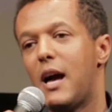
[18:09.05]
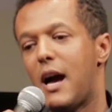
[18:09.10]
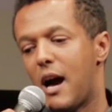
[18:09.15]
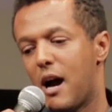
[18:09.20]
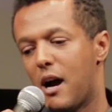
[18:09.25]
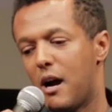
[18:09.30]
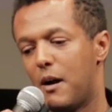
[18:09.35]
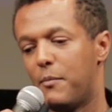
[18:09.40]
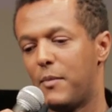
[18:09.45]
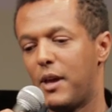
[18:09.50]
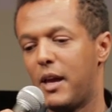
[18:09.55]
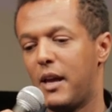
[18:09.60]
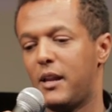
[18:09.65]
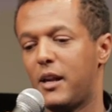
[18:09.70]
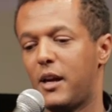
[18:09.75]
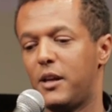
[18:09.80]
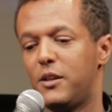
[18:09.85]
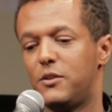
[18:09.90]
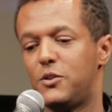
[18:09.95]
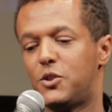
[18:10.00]
And
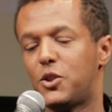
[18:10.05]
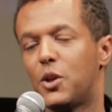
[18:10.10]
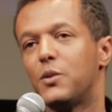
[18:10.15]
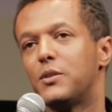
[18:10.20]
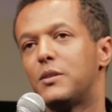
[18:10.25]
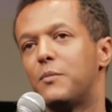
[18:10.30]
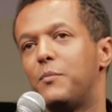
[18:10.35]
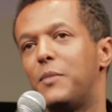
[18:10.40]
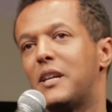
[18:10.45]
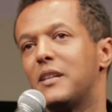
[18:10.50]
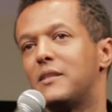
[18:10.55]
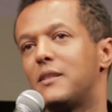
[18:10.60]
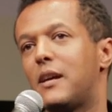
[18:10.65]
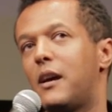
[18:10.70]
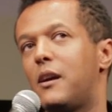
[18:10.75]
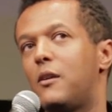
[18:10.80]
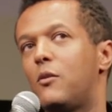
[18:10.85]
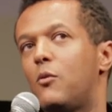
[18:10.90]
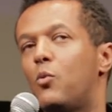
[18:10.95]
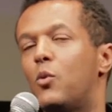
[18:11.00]
I chose him because
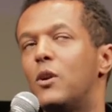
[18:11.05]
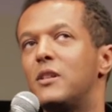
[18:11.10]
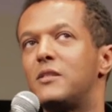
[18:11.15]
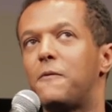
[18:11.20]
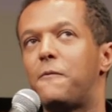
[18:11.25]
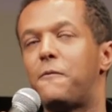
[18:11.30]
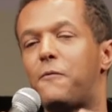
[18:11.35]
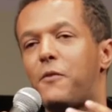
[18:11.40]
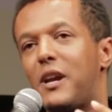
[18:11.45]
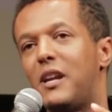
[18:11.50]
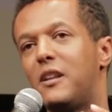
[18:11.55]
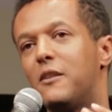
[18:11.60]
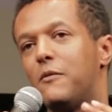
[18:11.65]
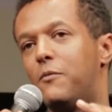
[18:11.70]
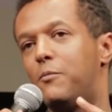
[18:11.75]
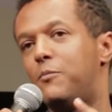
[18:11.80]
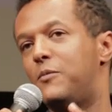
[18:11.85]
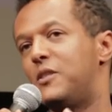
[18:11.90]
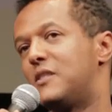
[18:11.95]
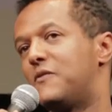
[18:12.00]
I was afraid
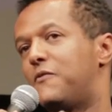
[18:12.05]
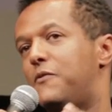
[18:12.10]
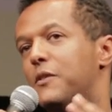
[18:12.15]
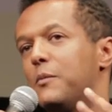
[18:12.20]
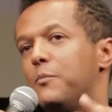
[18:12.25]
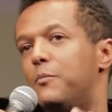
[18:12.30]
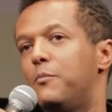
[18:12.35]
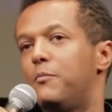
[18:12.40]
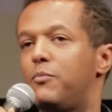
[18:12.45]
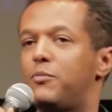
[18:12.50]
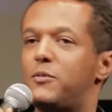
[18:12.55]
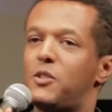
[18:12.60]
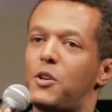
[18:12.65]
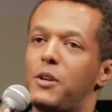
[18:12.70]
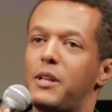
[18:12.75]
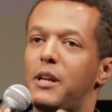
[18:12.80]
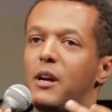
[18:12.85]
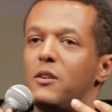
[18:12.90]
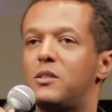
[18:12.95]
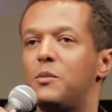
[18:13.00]
of this film
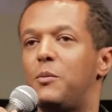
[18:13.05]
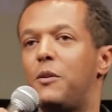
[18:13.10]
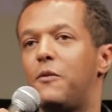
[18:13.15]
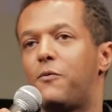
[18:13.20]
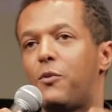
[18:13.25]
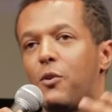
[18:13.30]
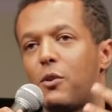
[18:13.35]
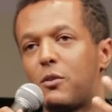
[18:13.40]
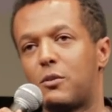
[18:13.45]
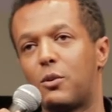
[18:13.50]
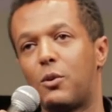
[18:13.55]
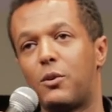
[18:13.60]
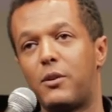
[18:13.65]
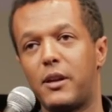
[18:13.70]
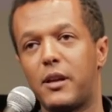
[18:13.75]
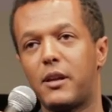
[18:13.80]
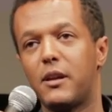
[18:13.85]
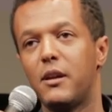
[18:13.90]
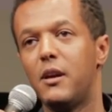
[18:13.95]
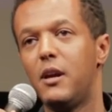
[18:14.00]
turning out to be
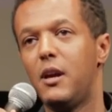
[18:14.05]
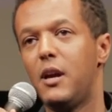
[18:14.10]
folkloric,